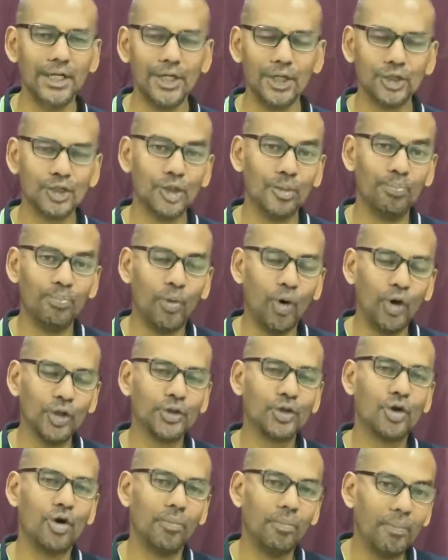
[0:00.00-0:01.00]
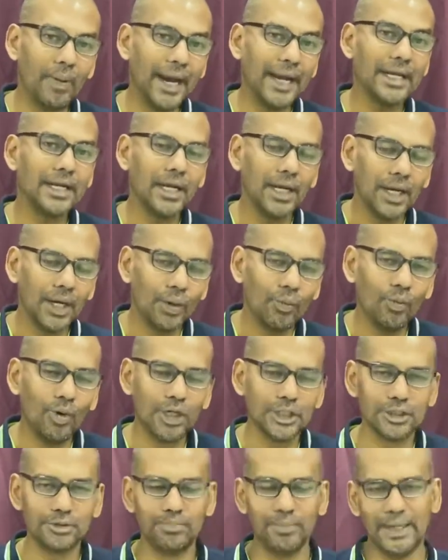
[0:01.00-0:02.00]
So both combined
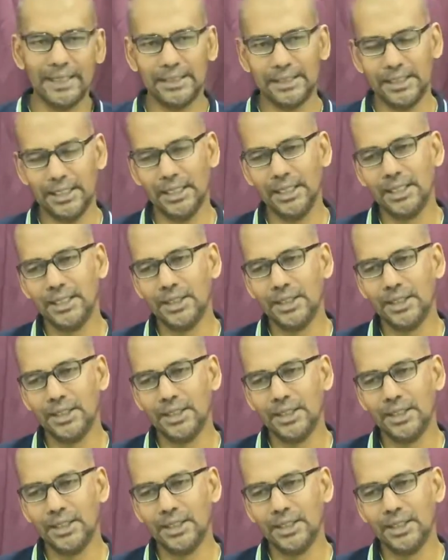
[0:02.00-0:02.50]
works better.